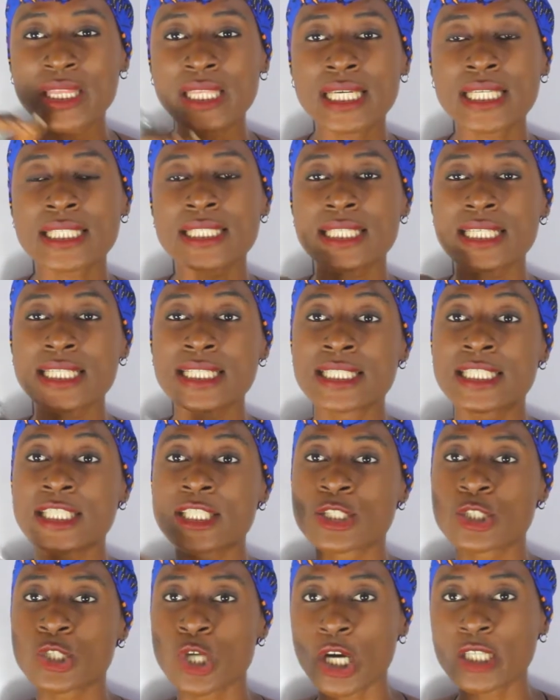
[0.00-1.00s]
This is
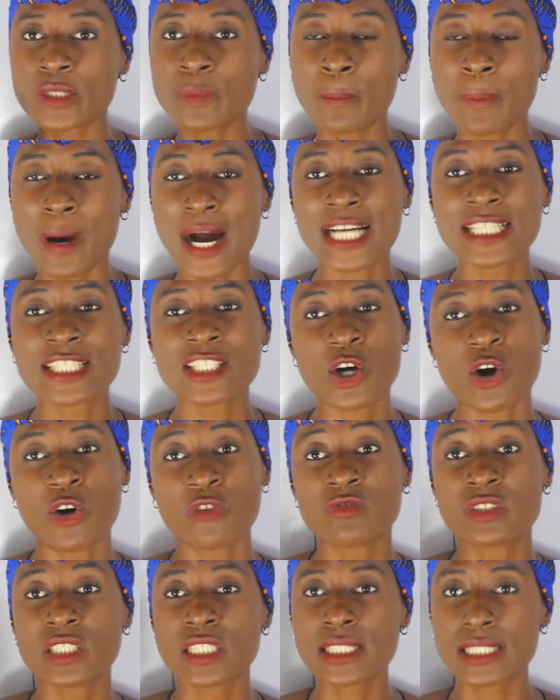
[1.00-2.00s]
the third part
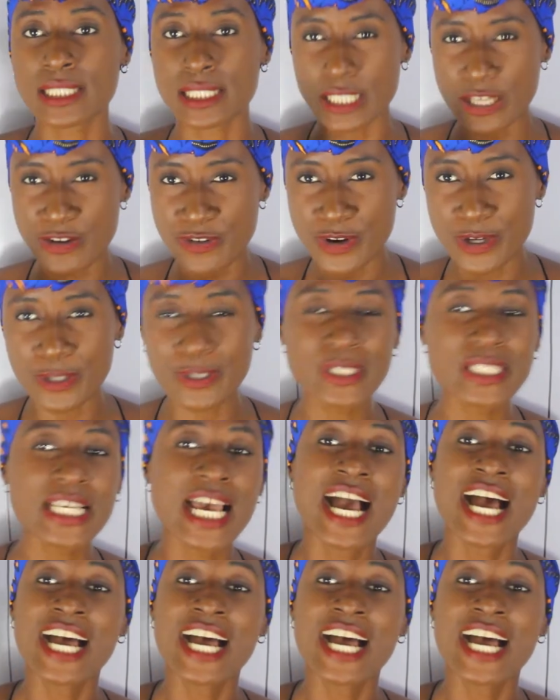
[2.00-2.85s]
of this series.